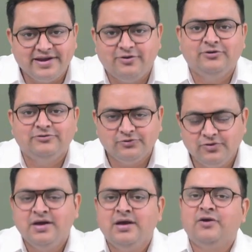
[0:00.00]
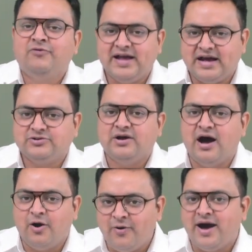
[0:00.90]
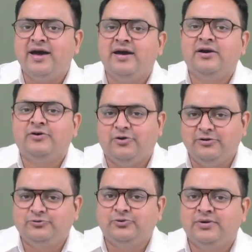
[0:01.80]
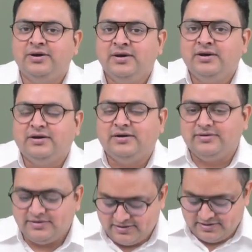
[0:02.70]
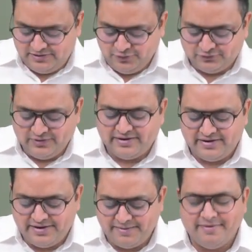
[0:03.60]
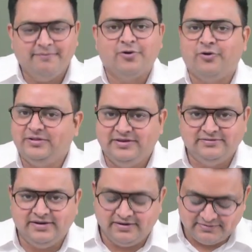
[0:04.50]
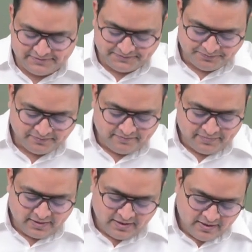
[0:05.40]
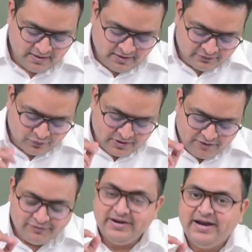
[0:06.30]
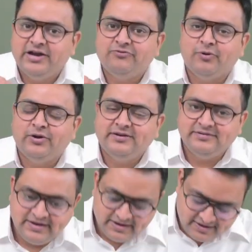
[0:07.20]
trick also. But how I also used to remember all these dates. So if the date of policy